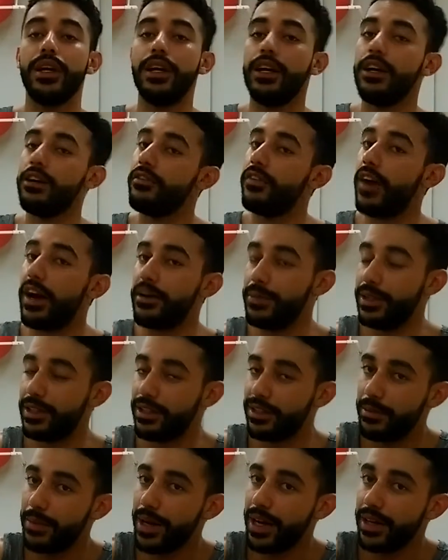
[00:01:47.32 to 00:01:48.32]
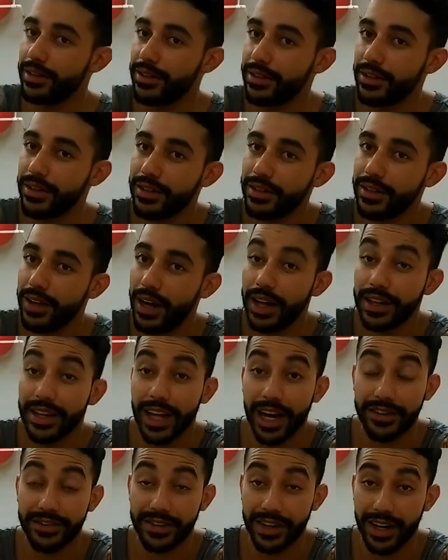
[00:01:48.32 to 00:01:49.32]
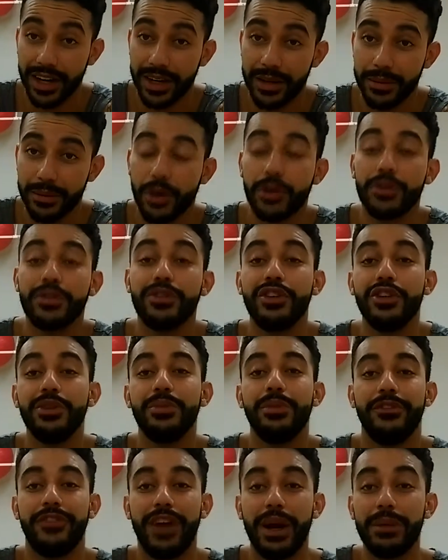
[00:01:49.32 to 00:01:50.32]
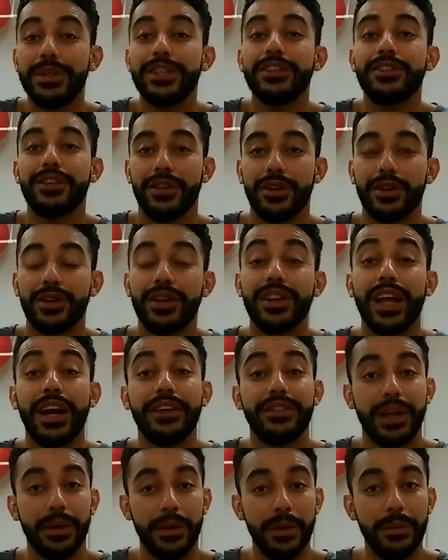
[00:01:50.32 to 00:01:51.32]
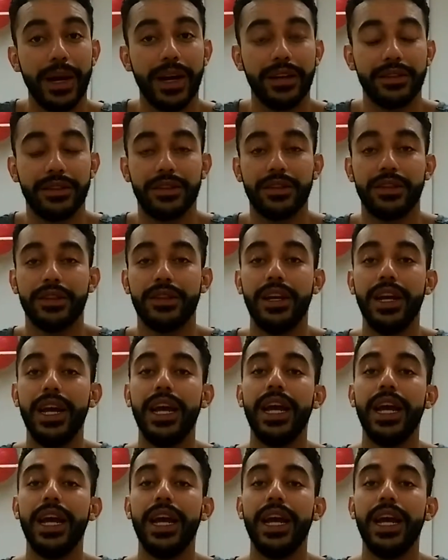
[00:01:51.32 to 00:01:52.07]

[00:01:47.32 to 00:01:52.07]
5 minutes to master, 5 minutes to learn, a lifetime to master.